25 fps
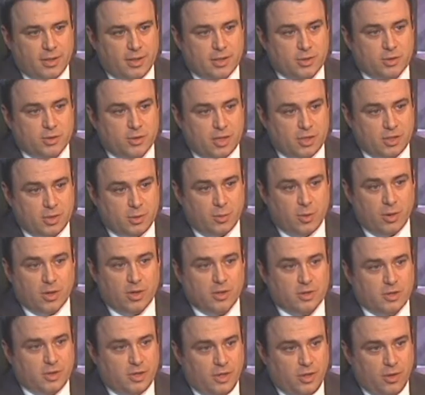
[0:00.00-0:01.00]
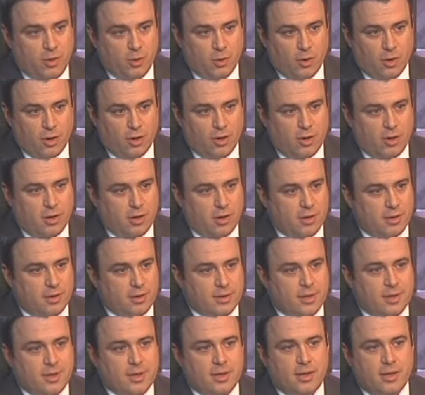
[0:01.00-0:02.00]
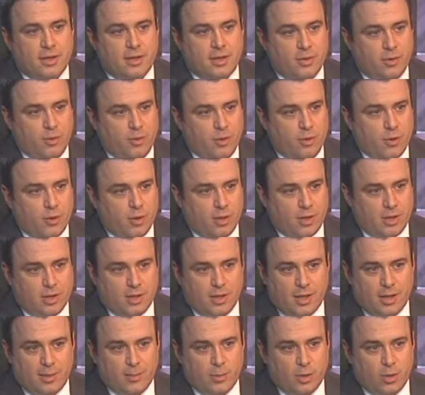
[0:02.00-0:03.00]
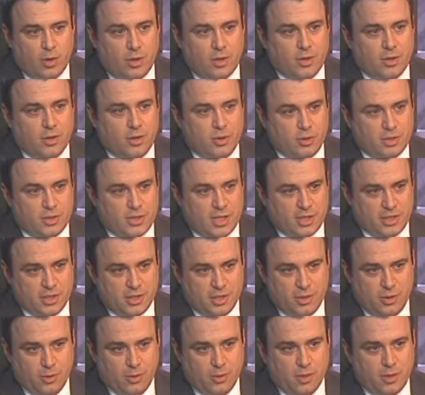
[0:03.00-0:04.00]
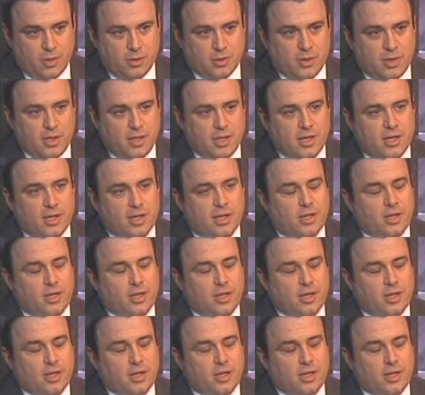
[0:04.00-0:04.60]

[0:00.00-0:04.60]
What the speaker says: construction workers in New York are New York Labor Law Section 200,